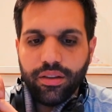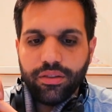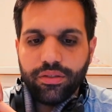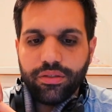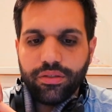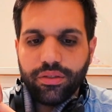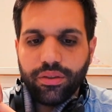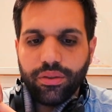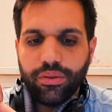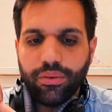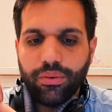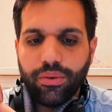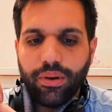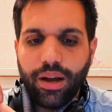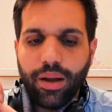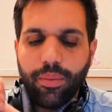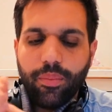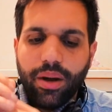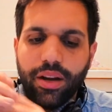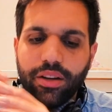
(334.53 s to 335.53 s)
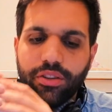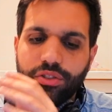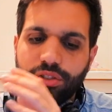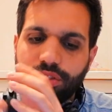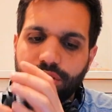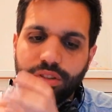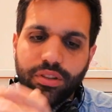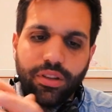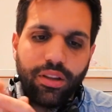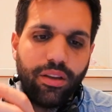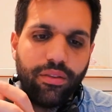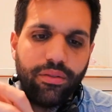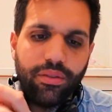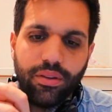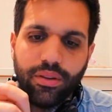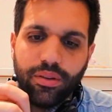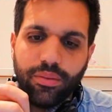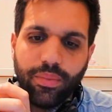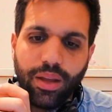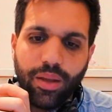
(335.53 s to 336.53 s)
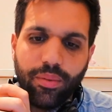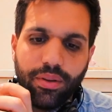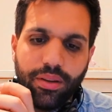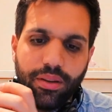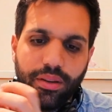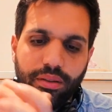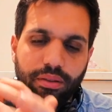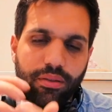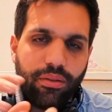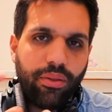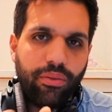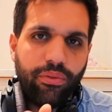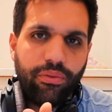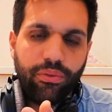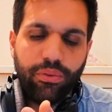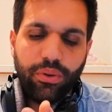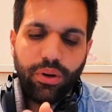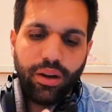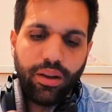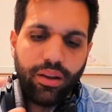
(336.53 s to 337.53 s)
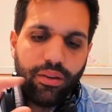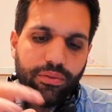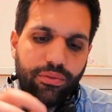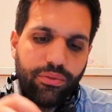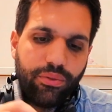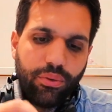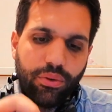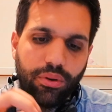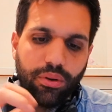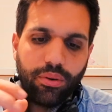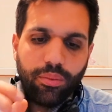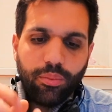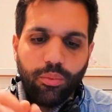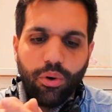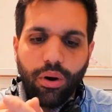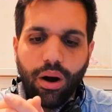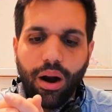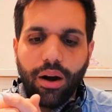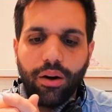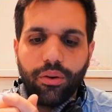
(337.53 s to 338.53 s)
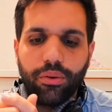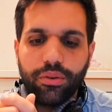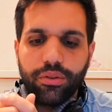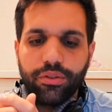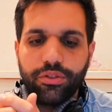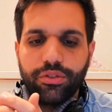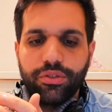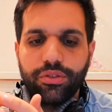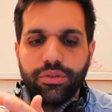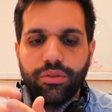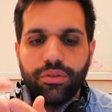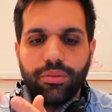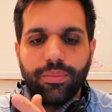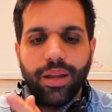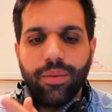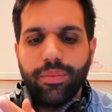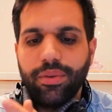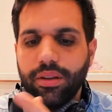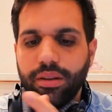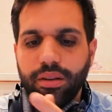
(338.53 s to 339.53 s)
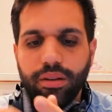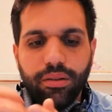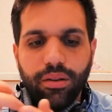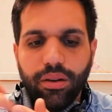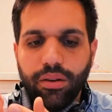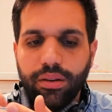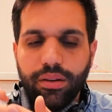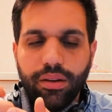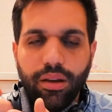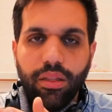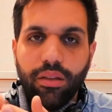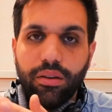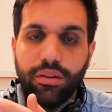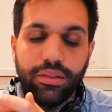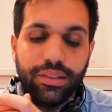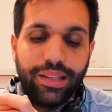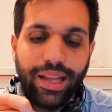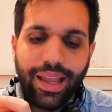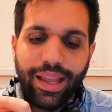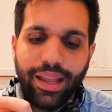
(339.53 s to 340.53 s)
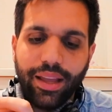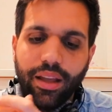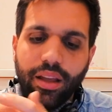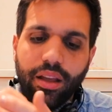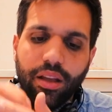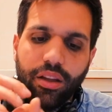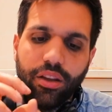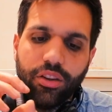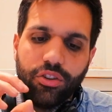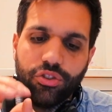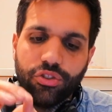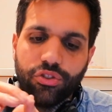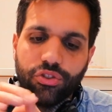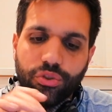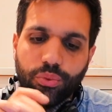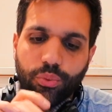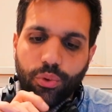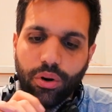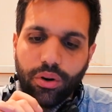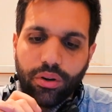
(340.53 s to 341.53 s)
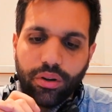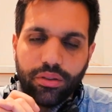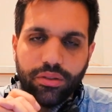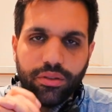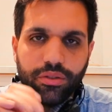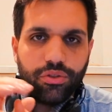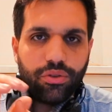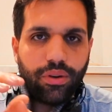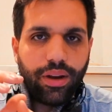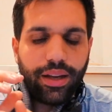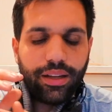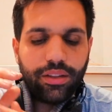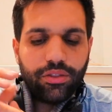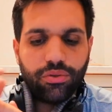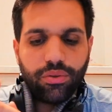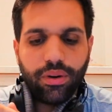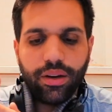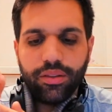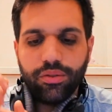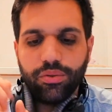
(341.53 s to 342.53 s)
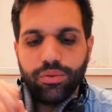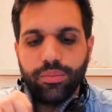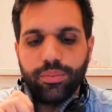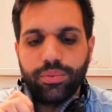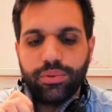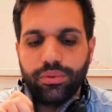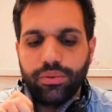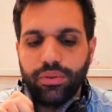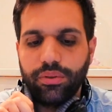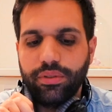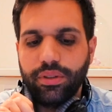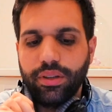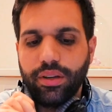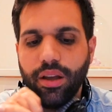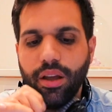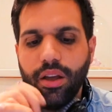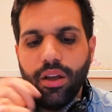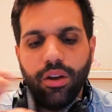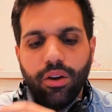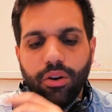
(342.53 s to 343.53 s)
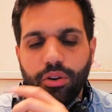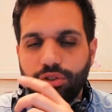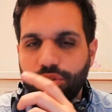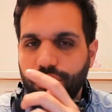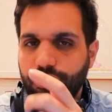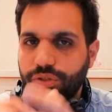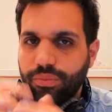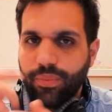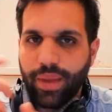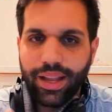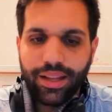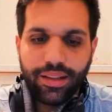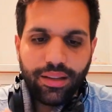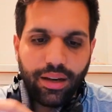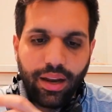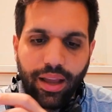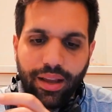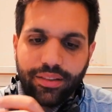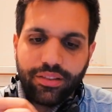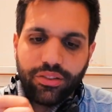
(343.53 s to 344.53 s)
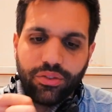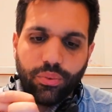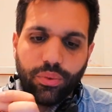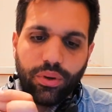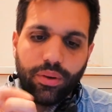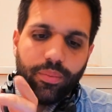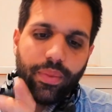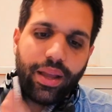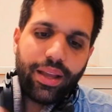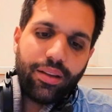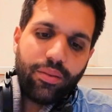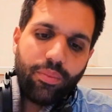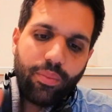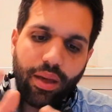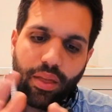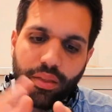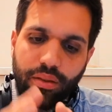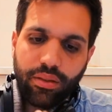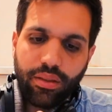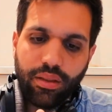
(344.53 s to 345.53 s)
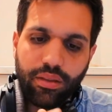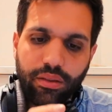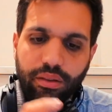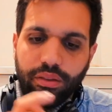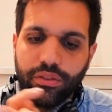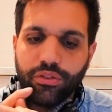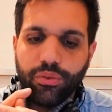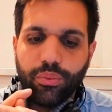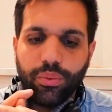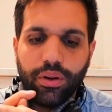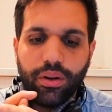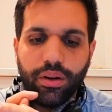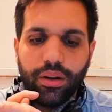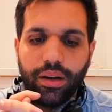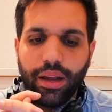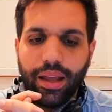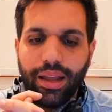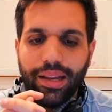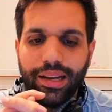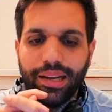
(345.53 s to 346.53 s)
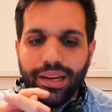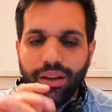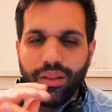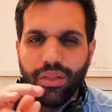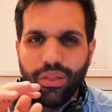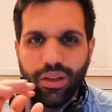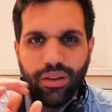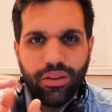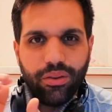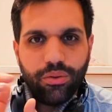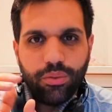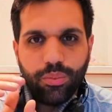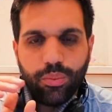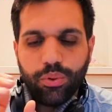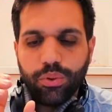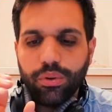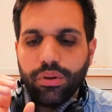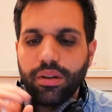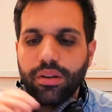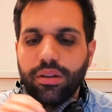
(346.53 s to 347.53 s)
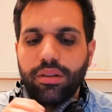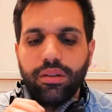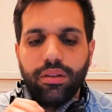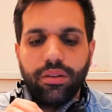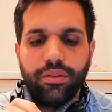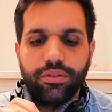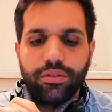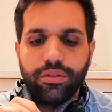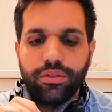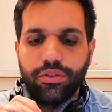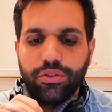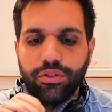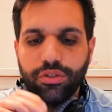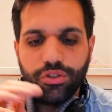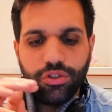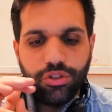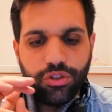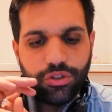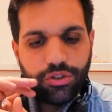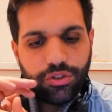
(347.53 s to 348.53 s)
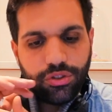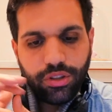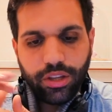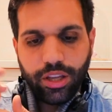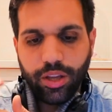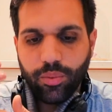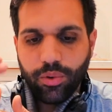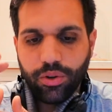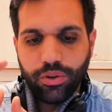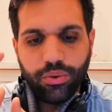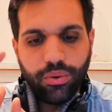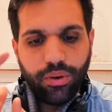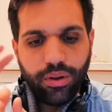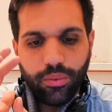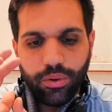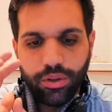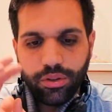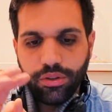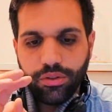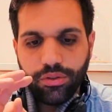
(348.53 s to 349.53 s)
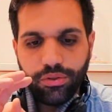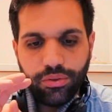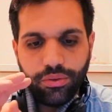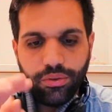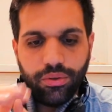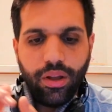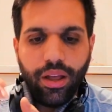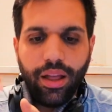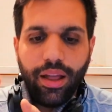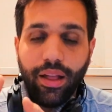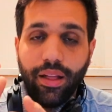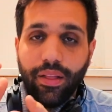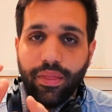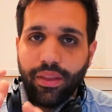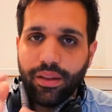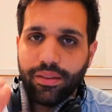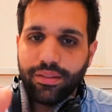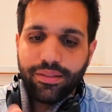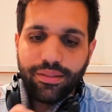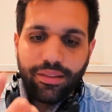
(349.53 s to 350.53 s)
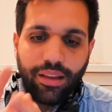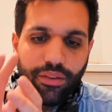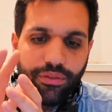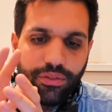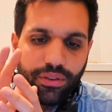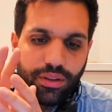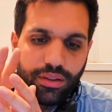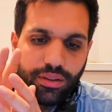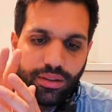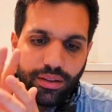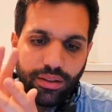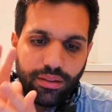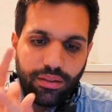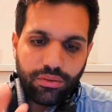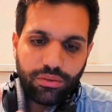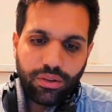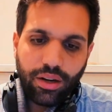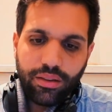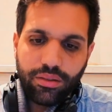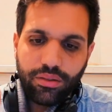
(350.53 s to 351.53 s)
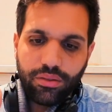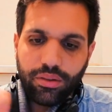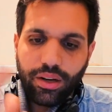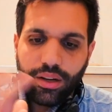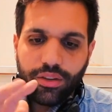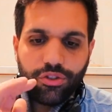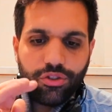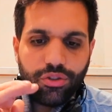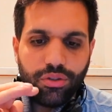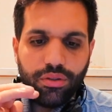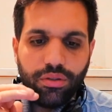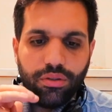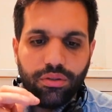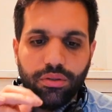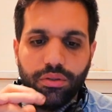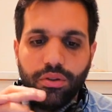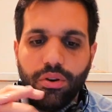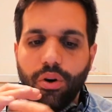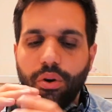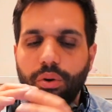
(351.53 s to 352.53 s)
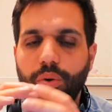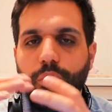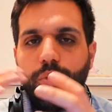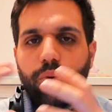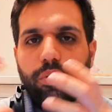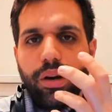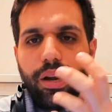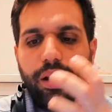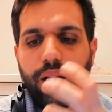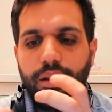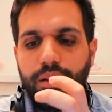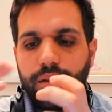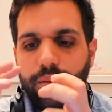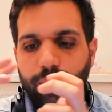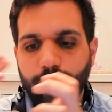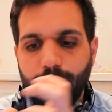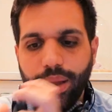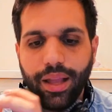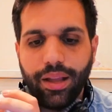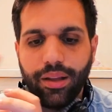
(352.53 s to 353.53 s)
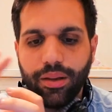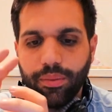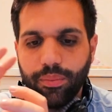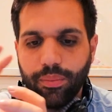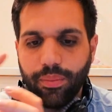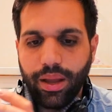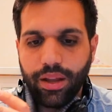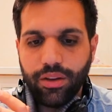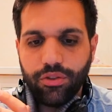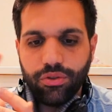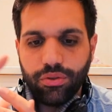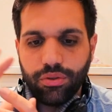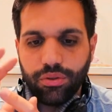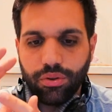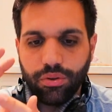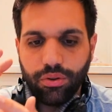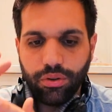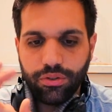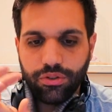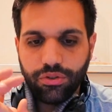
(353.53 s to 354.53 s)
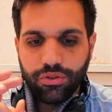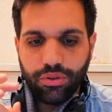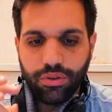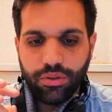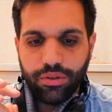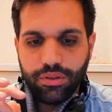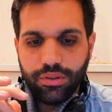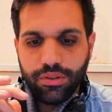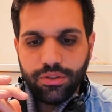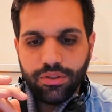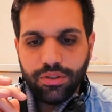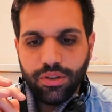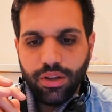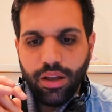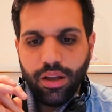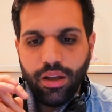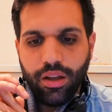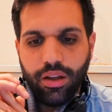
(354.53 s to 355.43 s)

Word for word: So I might just give it maybe three, four more hours or maybe uh, another day just to work on the track, try to improve it or just make the next one, make it better than this one. And I think you're pretty close. You should just keep on doing what you do. That's definitely the right direction. There are no real big major concerns.